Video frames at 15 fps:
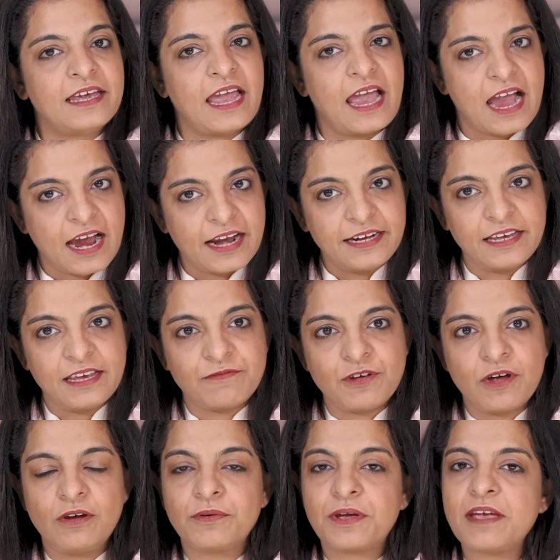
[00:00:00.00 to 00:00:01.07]
And if
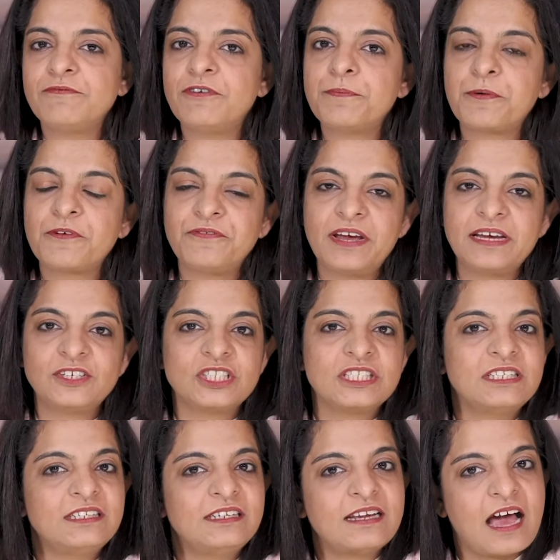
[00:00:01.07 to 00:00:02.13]
you're looking for
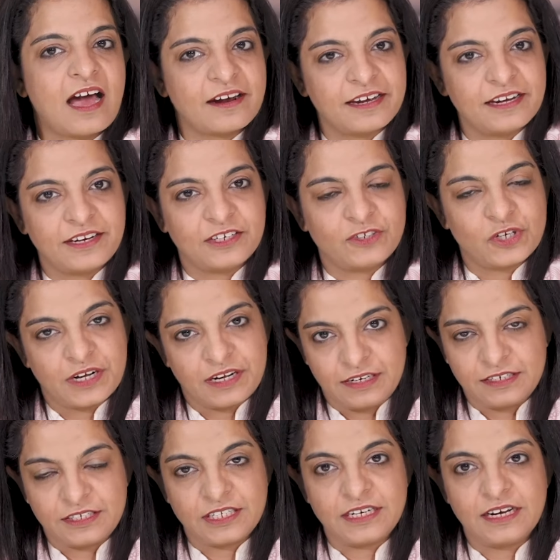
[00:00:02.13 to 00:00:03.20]
professional architecture and
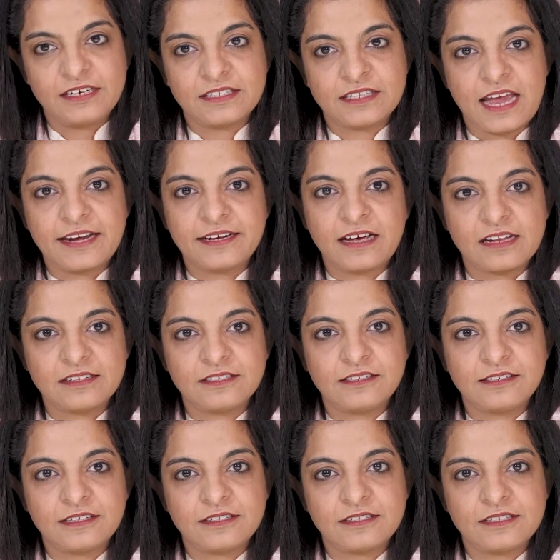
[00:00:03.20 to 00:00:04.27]
interior design
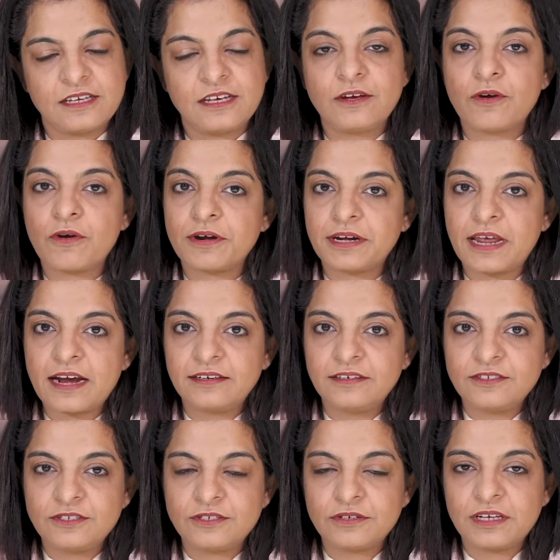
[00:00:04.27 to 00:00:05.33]
consultancy, contact
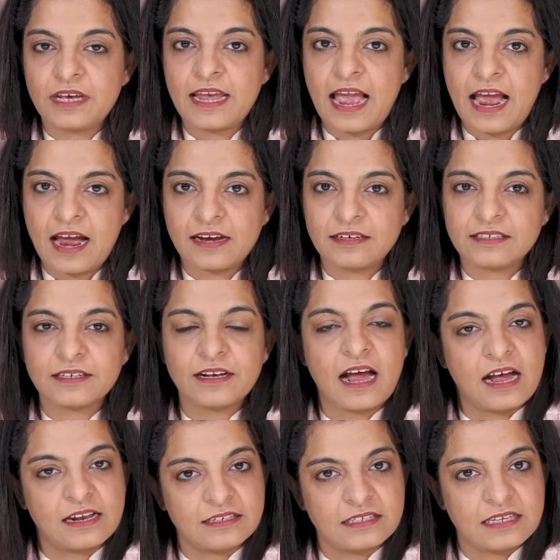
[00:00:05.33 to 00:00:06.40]
us today at
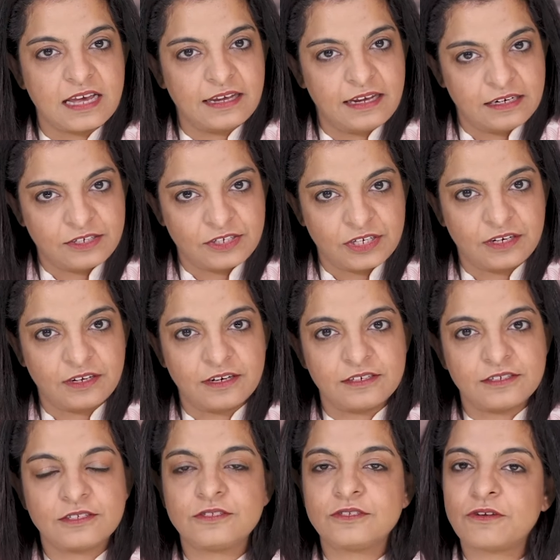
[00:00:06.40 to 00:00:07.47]

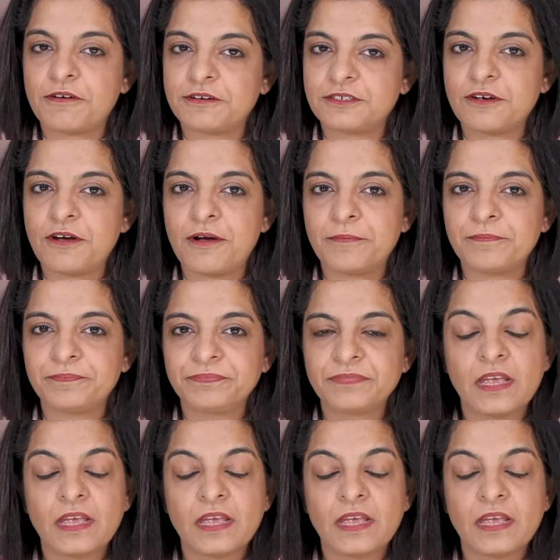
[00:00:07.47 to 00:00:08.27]
ansainteriors.com.